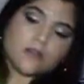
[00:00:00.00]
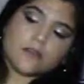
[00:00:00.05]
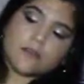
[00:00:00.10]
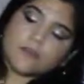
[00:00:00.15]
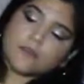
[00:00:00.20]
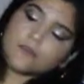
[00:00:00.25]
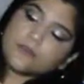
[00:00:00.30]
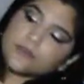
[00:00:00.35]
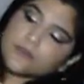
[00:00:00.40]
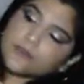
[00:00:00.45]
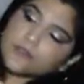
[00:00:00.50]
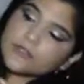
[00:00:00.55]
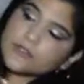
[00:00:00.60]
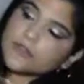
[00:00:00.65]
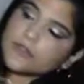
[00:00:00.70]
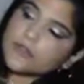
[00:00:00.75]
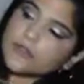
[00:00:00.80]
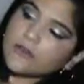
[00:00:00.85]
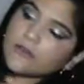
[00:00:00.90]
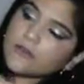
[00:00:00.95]

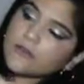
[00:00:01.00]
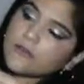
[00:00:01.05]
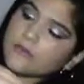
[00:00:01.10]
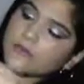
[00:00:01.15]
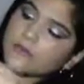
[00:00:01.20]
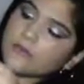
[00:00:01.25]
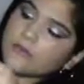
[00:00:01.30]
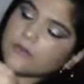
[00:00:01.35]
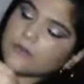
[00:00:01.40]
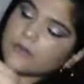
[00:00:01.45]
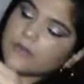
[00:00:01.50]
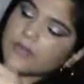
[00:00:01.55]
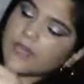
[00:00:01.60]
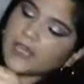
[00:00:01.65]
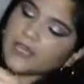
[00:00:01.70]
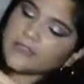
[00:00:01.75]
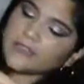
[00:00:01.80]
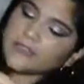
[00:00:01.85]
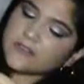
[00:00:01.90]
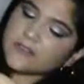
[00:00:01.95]
So I
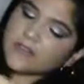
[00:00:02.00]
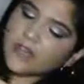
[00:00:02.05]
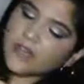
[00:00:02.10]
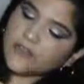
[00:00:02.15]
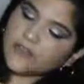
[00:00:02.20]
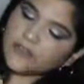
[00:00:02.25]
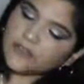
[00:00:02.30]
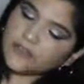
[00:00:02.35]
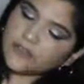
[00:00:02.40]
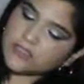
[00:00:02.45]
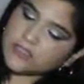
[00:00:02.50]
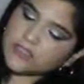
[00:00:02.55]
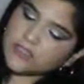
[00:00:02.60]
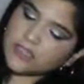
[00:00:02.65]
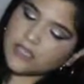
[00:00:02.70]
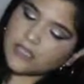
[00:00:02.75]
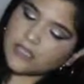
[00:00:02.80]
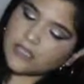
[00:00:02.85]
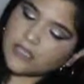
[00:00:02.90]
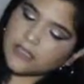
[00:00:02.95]
still haven't decided
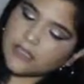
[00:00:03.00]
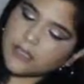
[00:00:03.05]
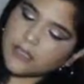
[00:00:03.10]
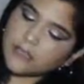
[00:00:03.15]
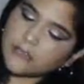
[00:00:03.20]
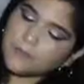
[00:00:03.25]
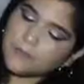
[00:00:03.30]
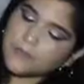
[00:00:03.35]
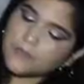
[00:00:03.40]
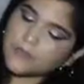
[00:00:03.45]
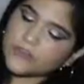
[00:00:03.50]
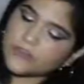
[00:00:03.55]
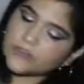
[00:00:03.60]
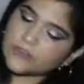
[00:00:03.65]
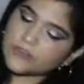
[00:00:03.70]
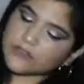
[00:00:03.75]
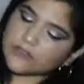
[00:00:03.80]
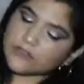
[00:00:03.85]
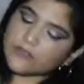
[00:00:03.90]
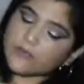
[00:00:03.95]
a name for this
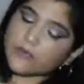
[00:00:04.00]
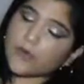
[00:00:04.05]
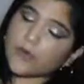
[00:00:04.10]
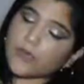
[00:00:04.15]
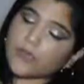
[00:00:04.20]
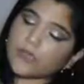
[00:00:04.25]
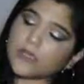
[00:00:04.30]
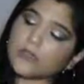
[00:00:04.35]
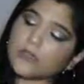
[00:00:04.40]
one.